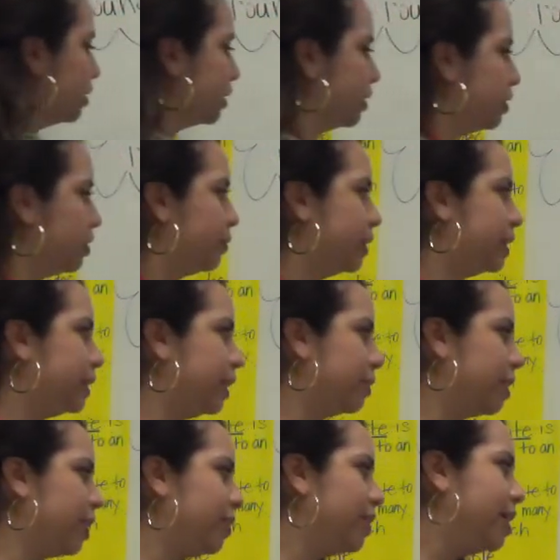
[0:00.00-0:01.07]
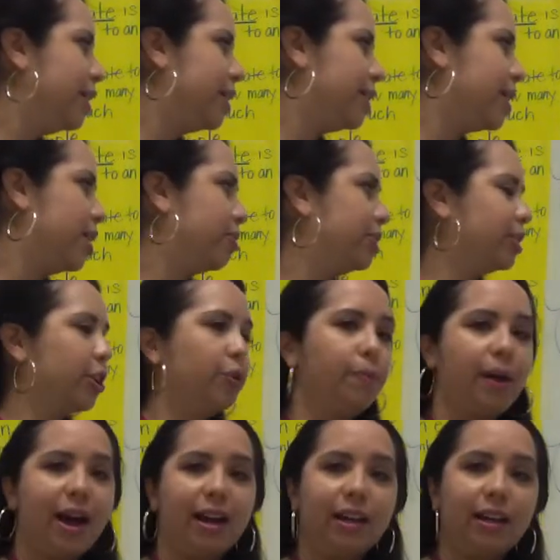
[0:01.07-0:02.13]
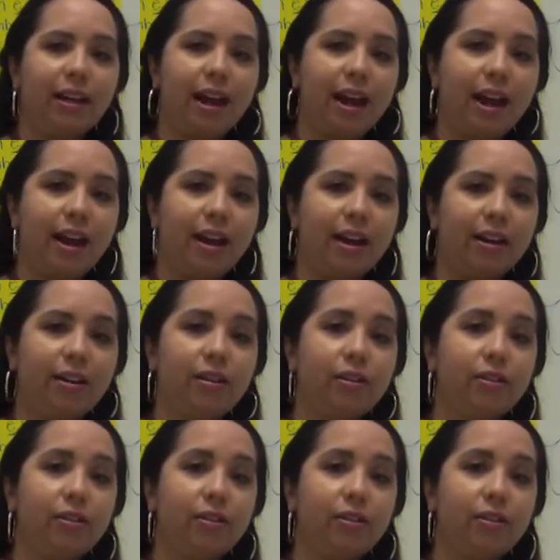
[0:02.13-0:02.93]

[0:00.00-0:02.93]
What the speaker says: into a 0. Now let's go back and add